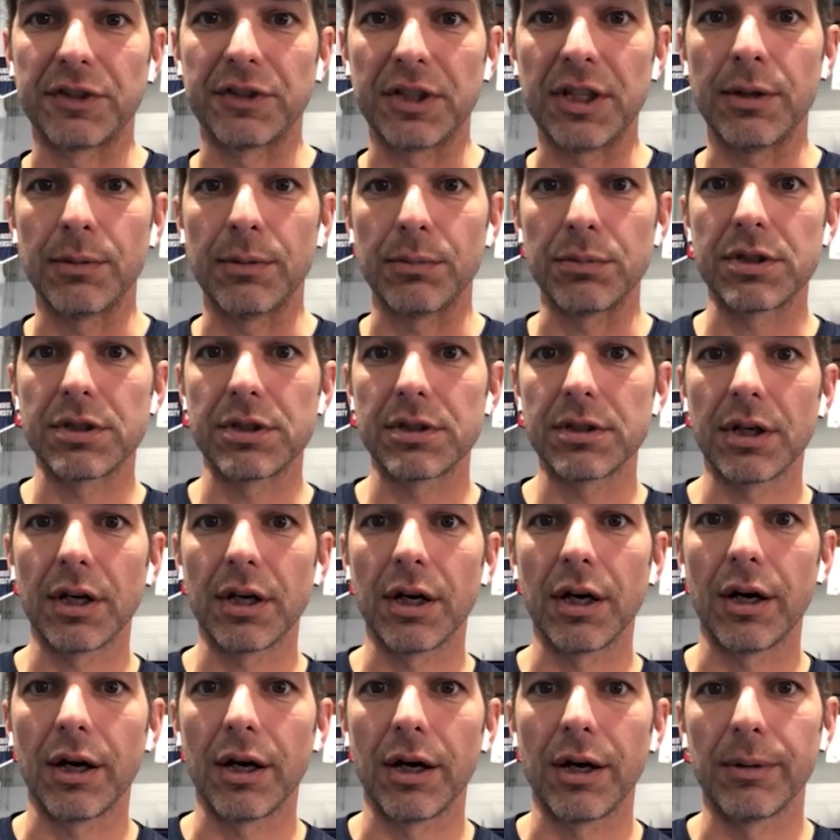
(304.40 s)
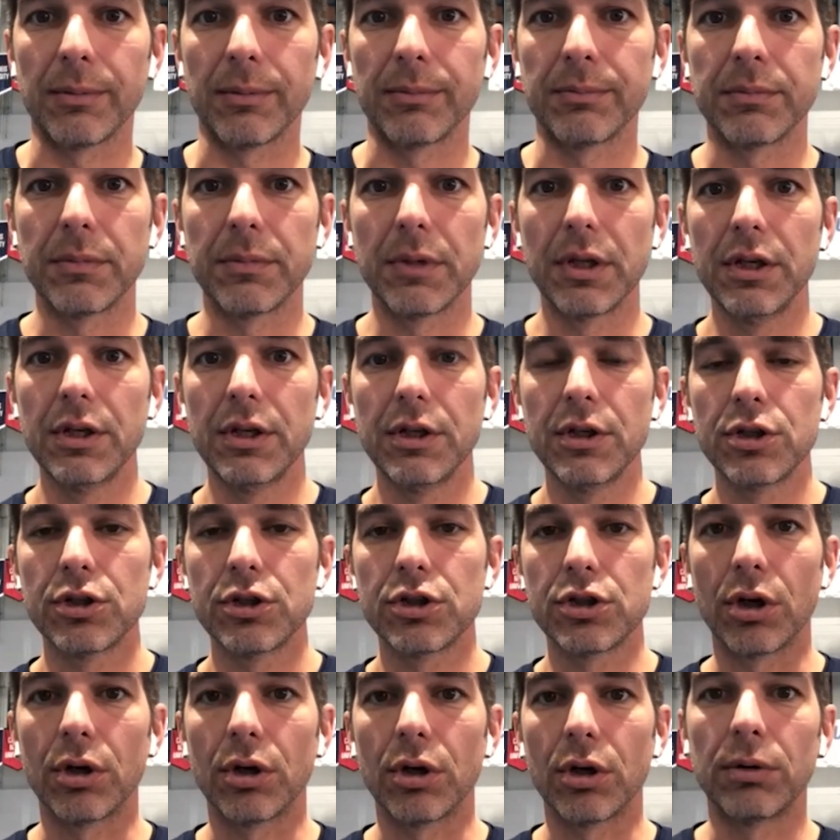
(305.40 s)
teams.
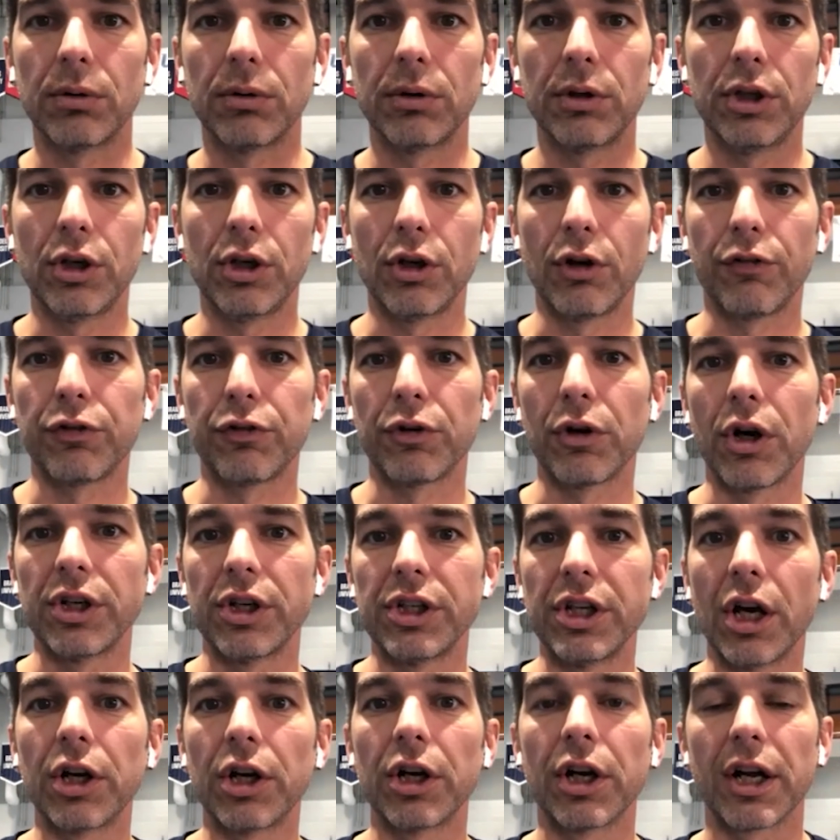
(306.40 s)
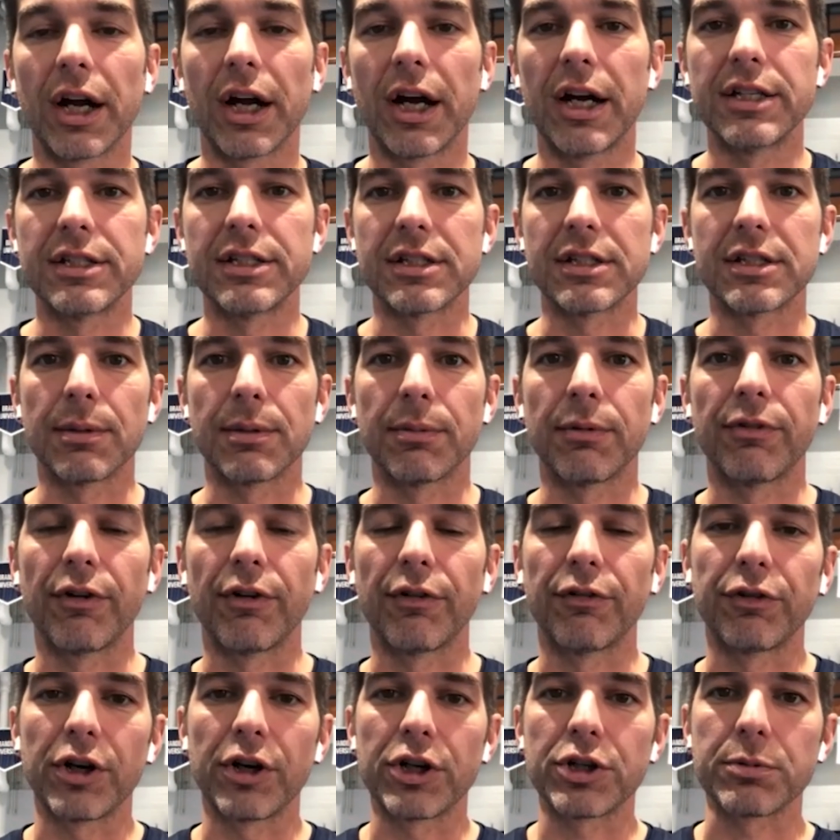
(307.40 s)
So, you know, for our younger guys and some of
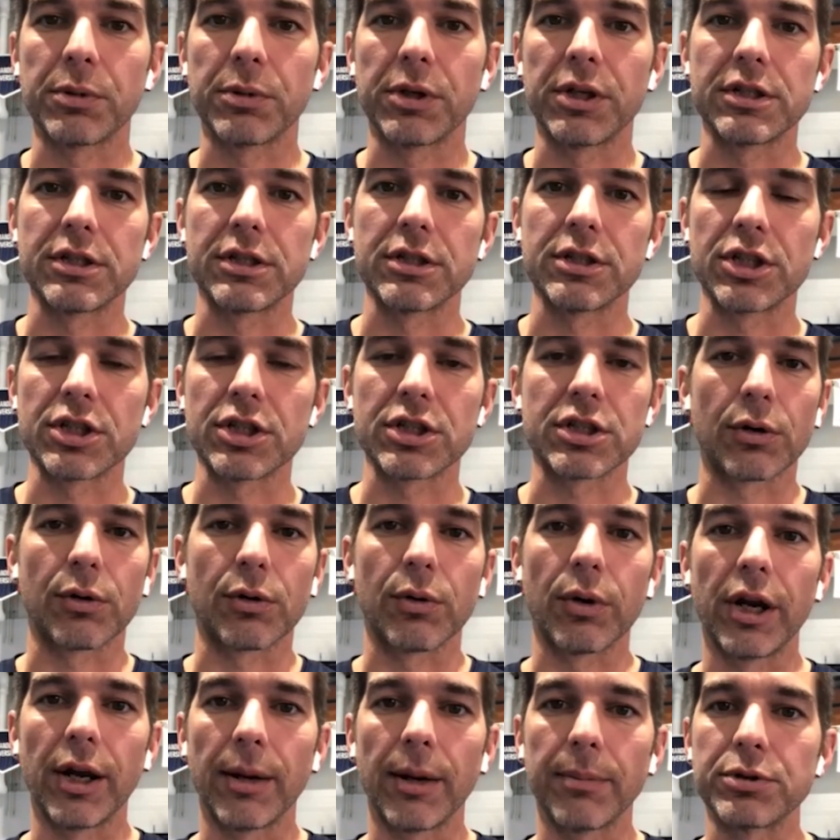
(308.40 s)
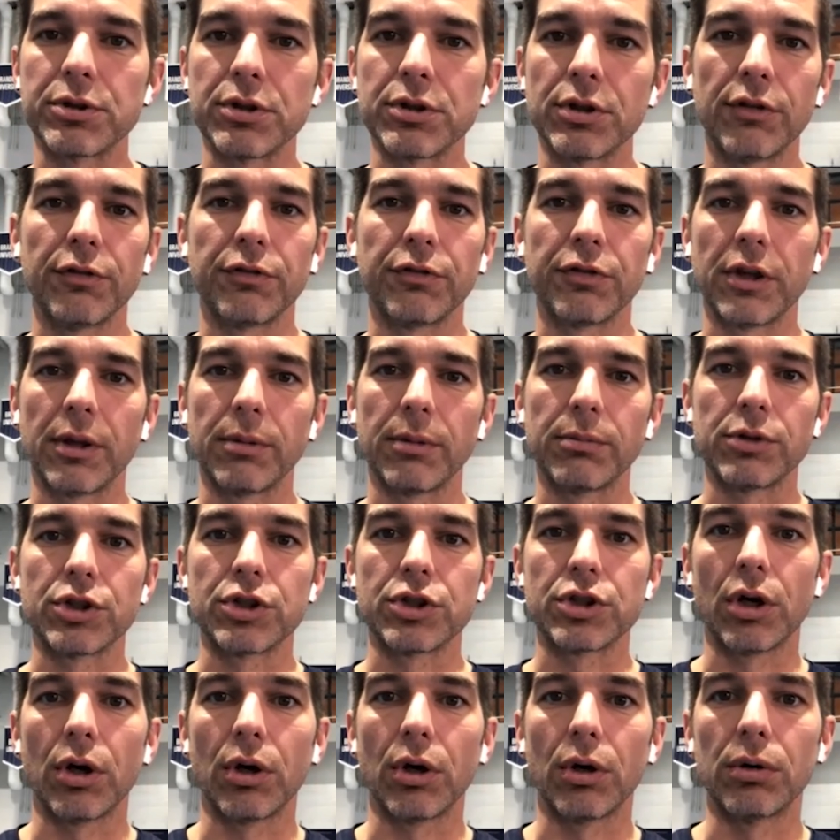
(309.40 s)
our freshmen, it's just a great opportunity for them to
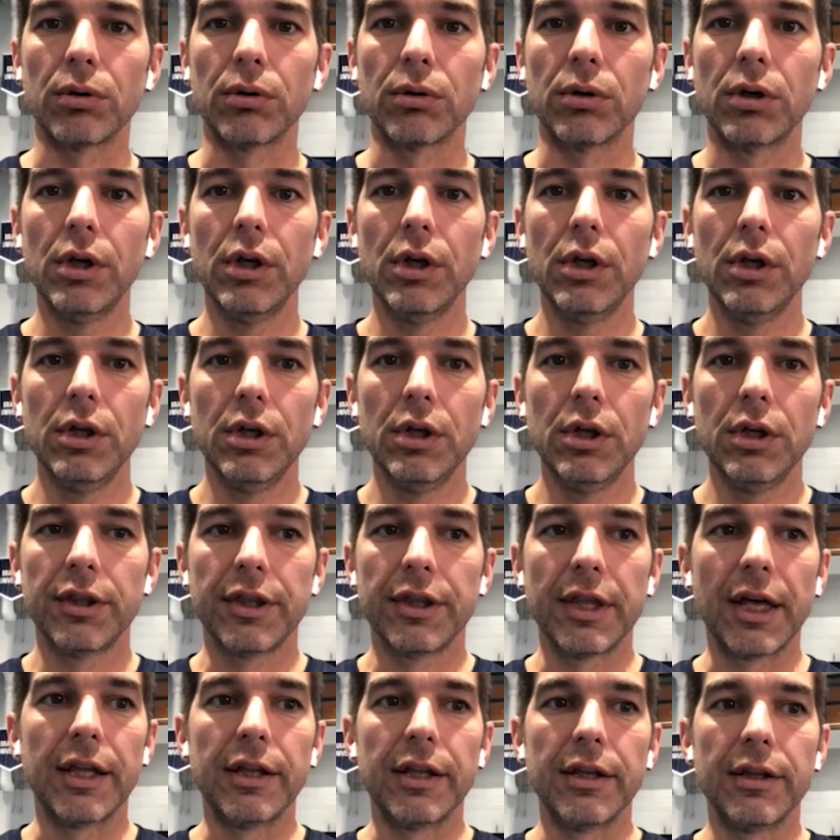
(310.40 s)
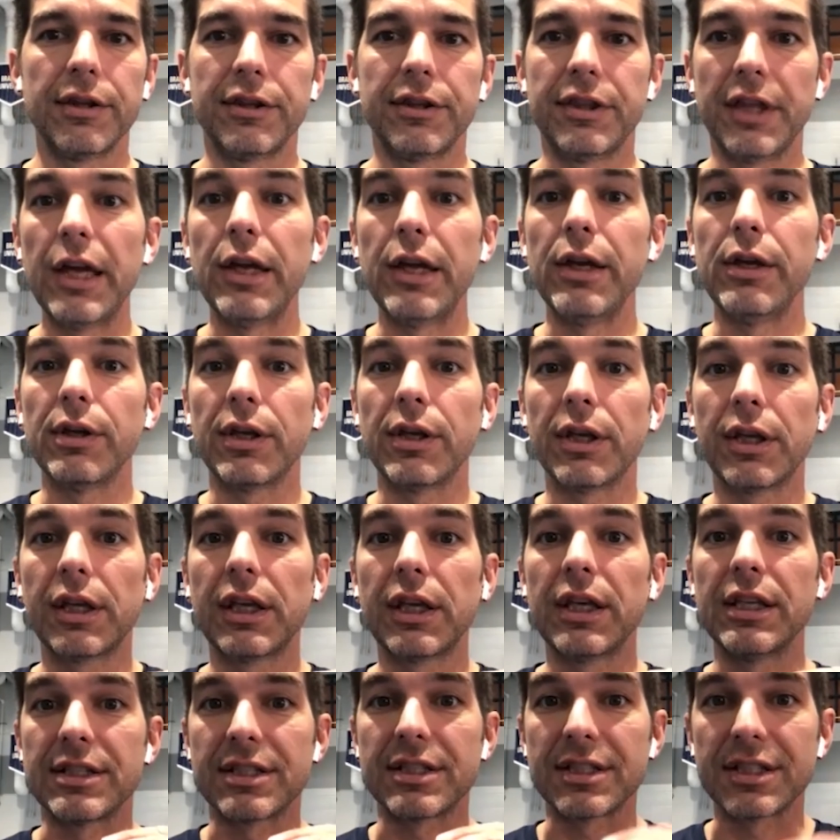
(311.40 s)
show that they
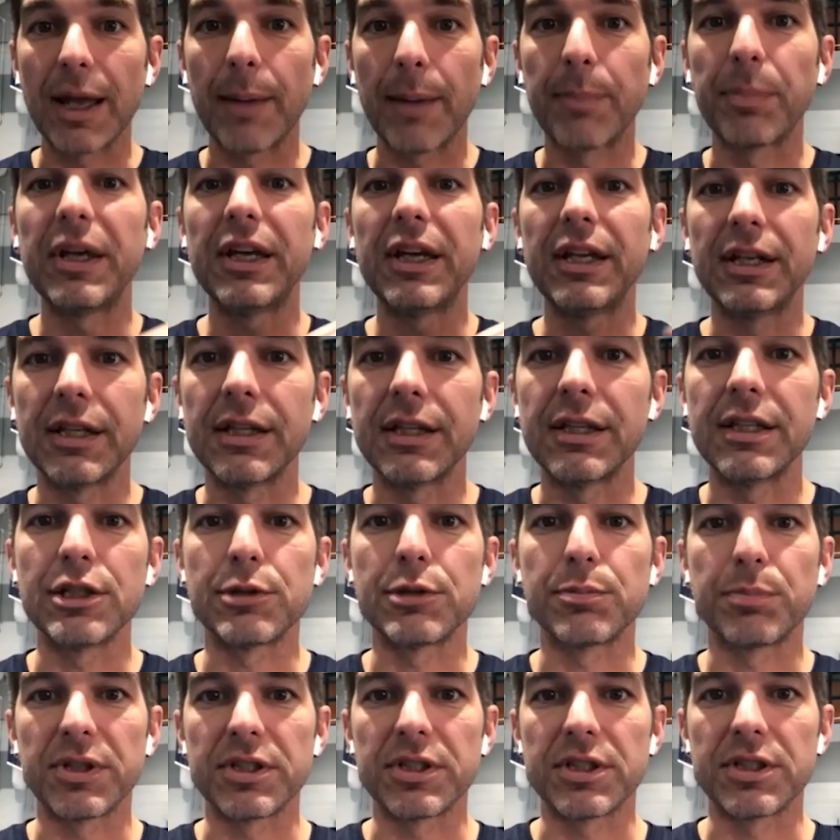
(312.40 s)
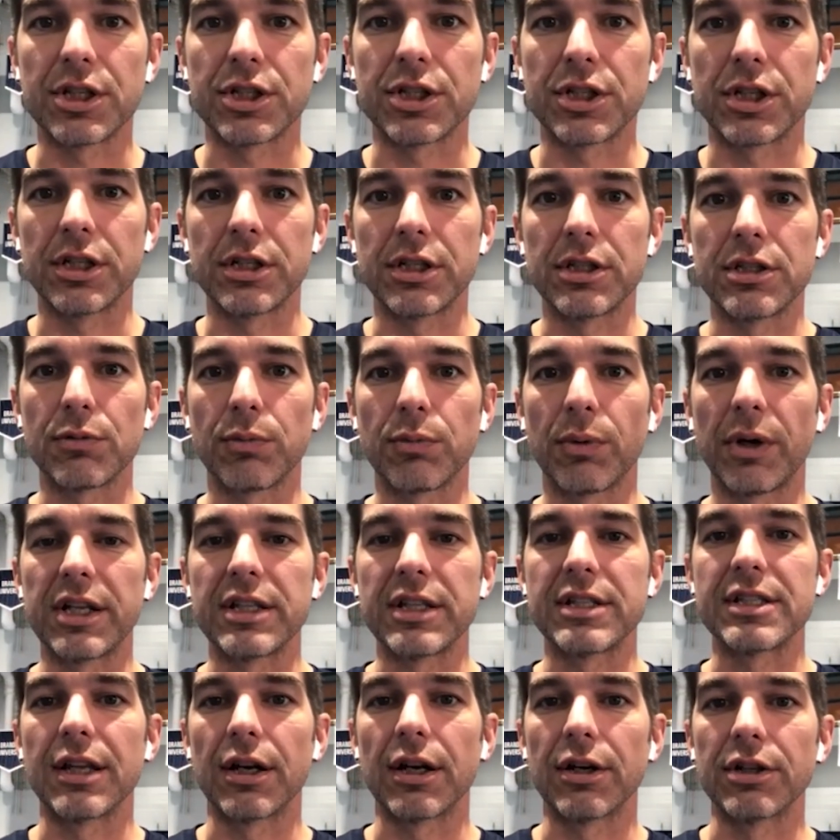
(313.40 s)
can step into these positions when
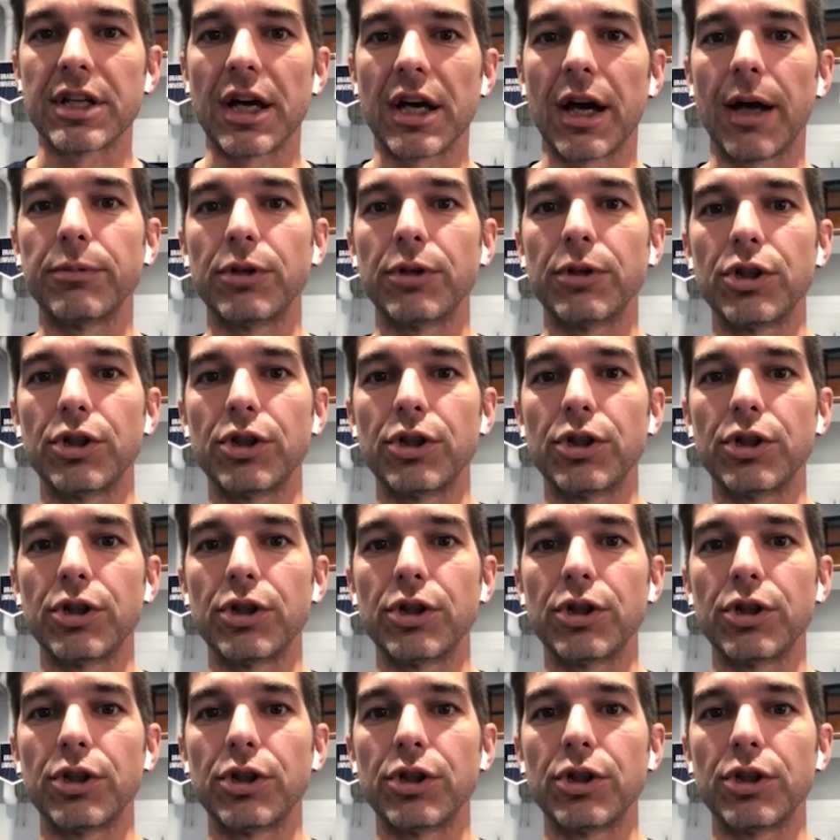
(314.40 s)
it's their time to